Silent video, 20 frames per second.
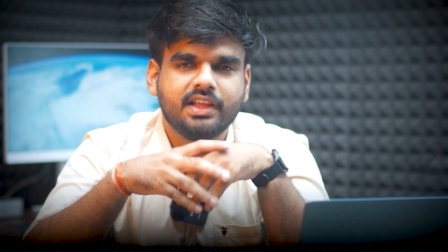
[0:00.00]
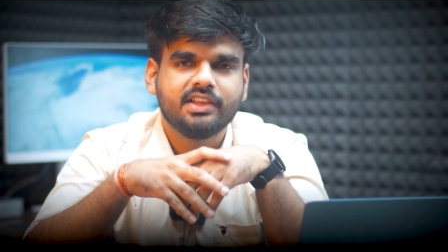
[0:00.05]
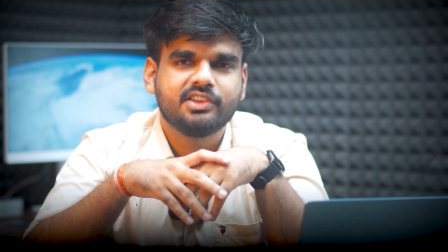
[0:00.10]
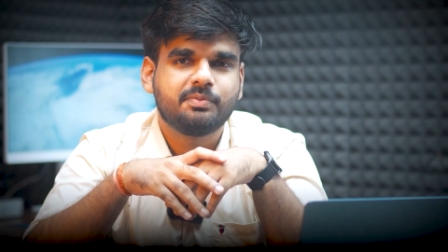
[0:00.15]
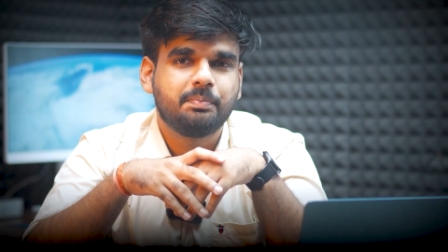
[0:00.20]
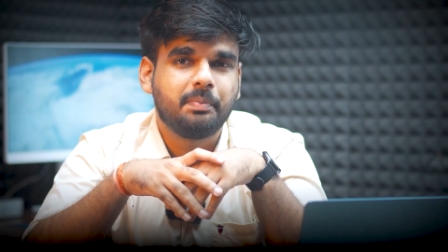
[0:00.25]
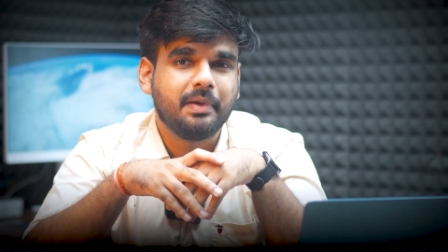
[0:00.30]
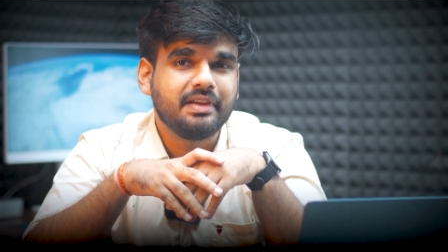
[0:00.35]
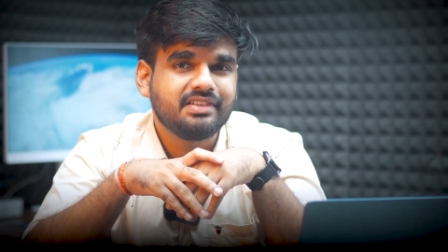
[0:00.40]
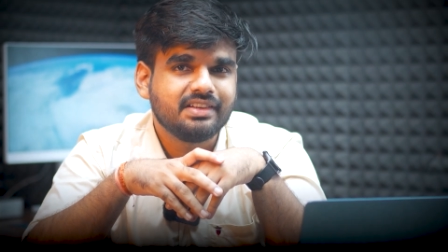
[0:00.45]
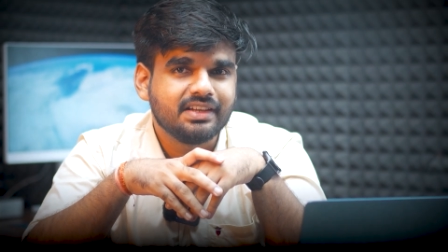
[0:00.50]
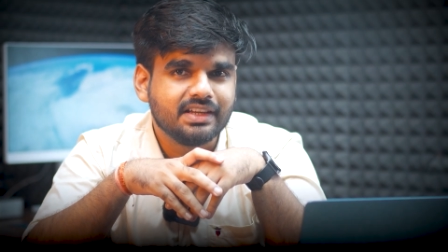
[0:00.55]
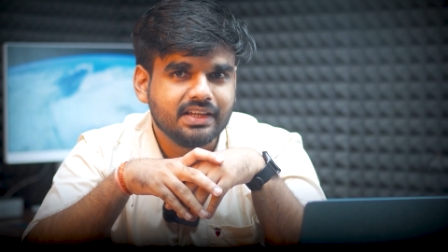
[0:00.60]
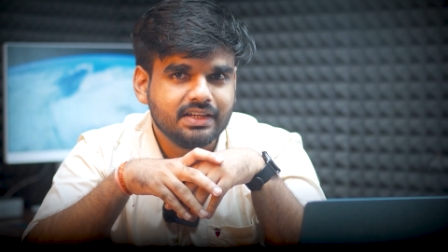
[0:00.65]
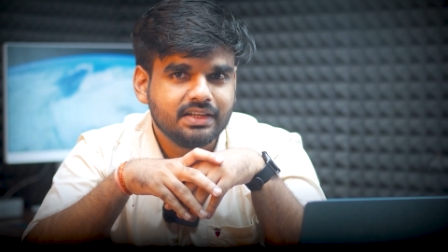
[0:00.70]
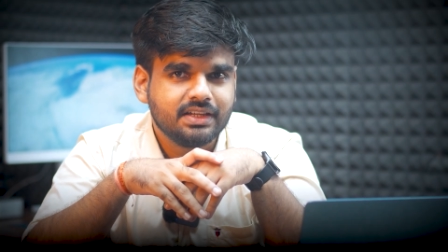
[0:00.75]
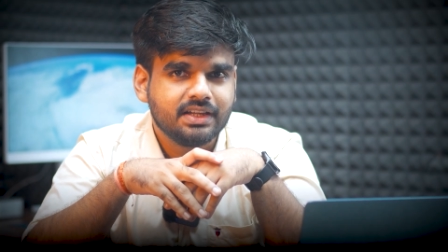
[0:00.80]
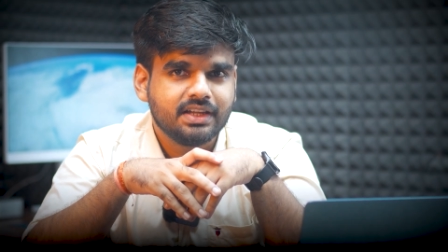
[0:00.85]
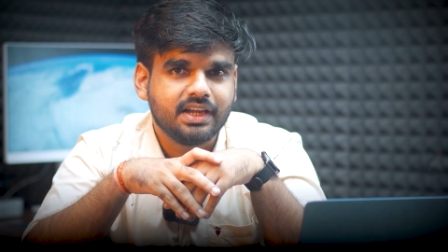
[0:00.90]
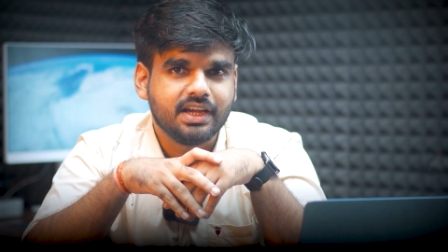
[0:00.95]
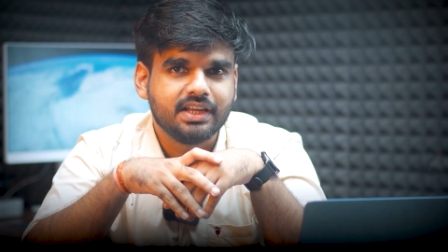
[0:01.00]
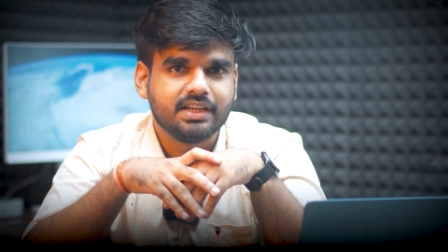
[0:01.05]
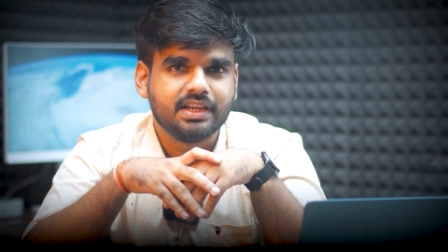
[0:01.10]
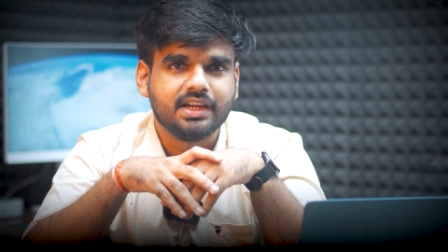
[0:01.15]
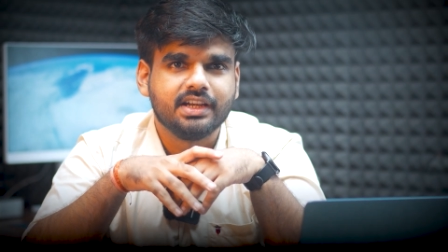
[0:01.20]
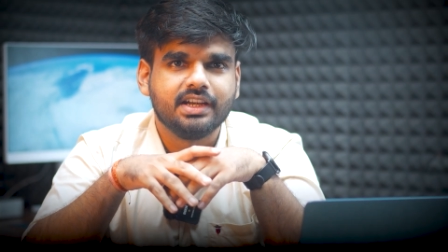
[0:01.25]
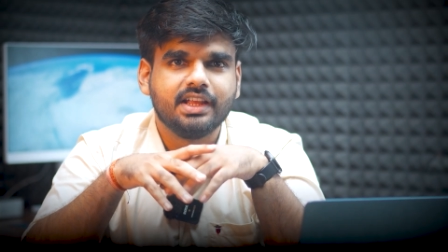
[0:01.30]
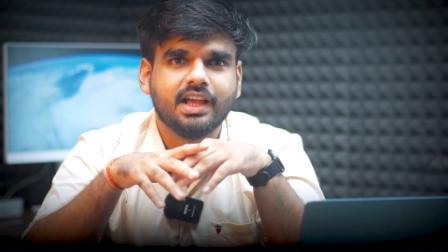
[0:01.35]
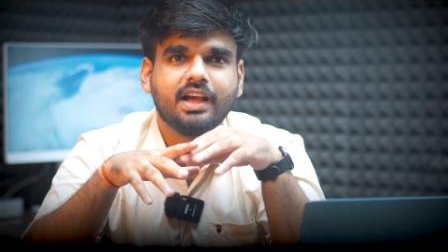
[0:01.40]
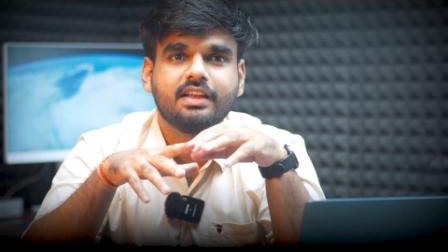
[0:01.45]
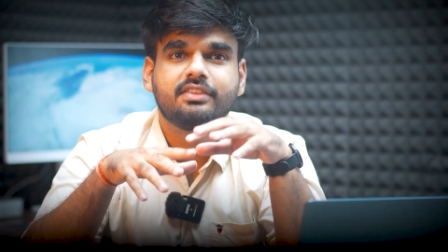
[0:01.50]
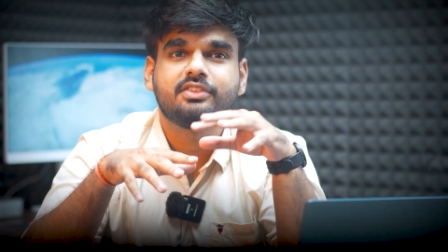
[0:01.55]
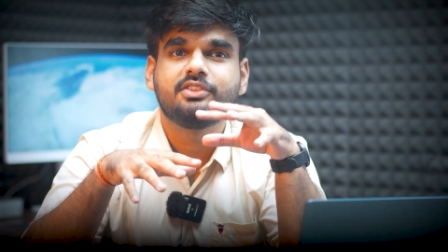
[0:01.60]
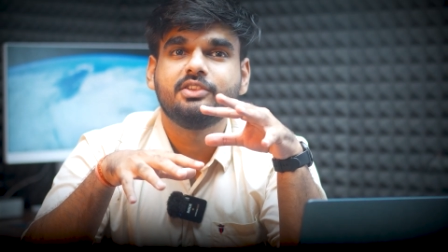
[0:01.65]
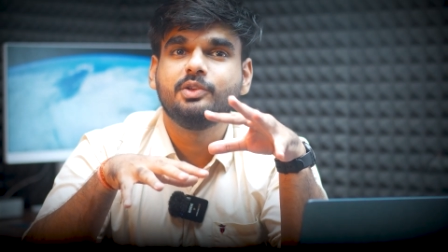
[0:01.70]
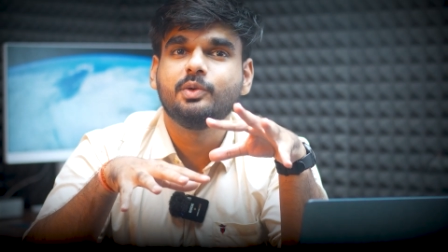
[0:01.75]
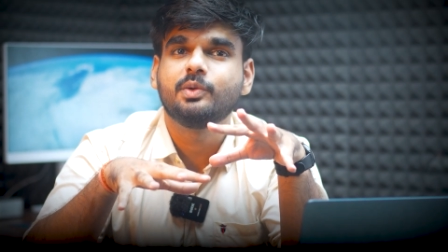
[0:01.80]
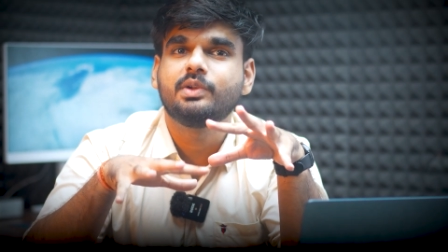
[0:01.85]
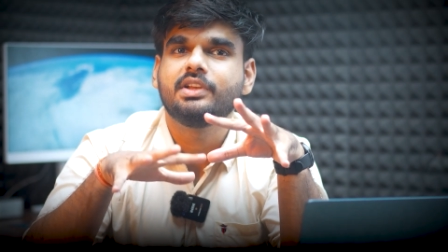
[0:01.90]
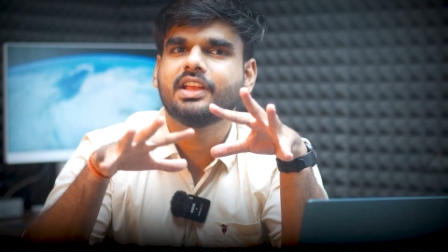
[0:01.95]
especially in India's
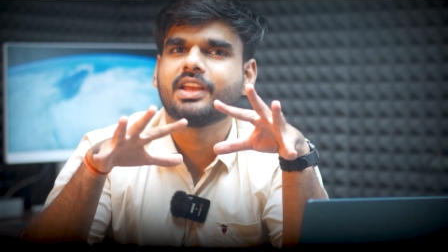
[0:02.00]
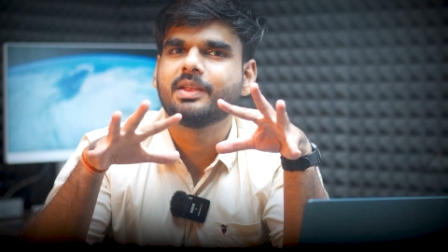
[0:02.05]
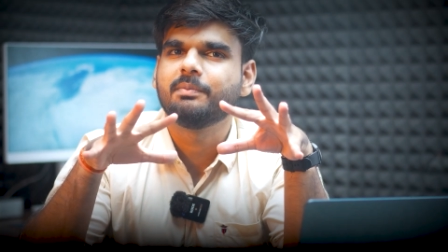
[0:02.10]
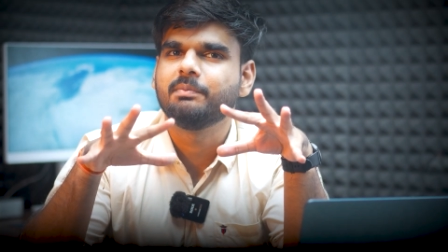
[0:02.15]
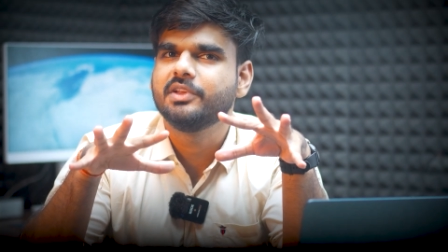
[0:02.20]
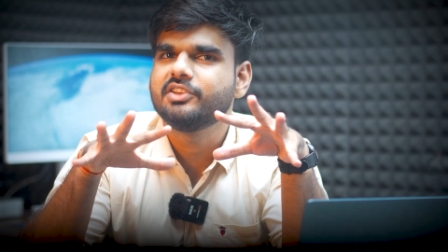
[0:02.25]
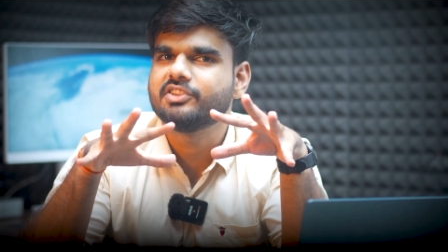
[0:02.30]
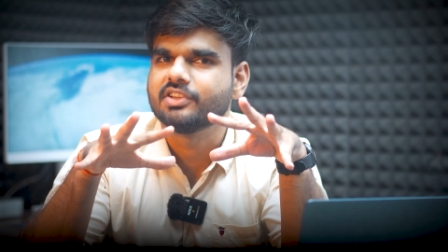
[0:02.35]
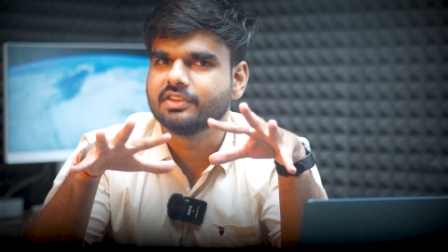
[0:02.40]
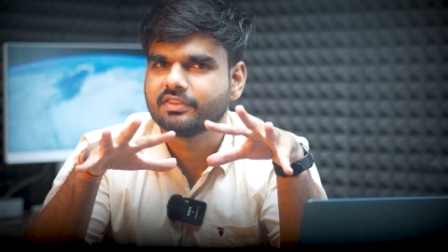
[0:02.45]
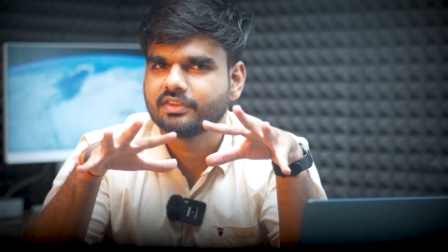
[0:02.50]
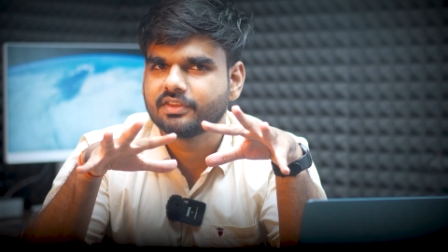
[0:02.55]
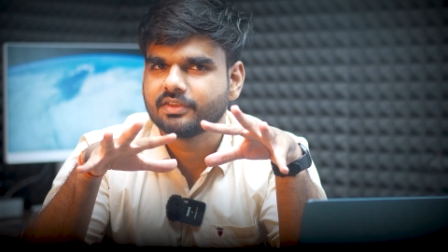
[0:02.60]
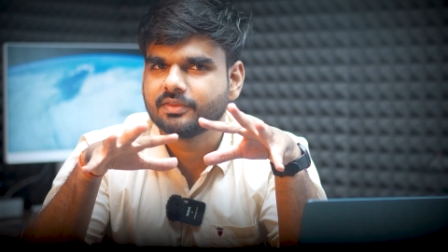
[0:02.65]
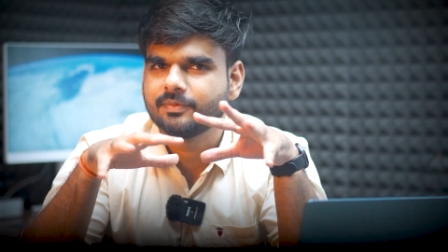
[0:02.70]
nuclear ambitions.